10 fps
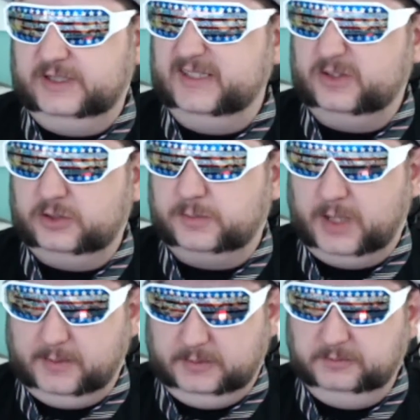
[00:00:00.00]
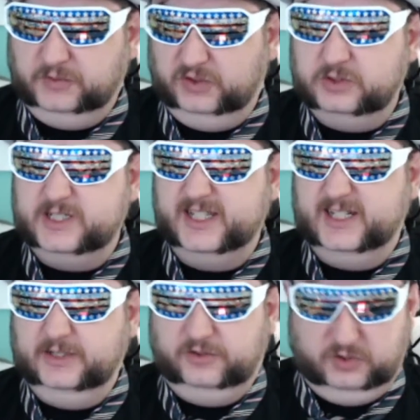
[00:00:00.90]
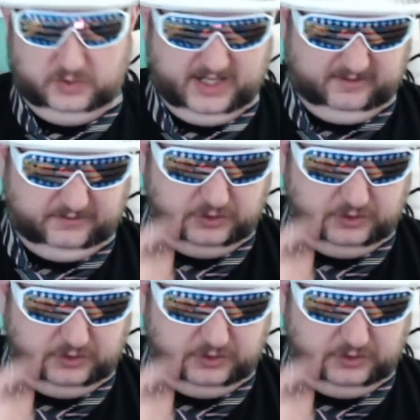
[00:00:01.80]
these are the problems you can get into if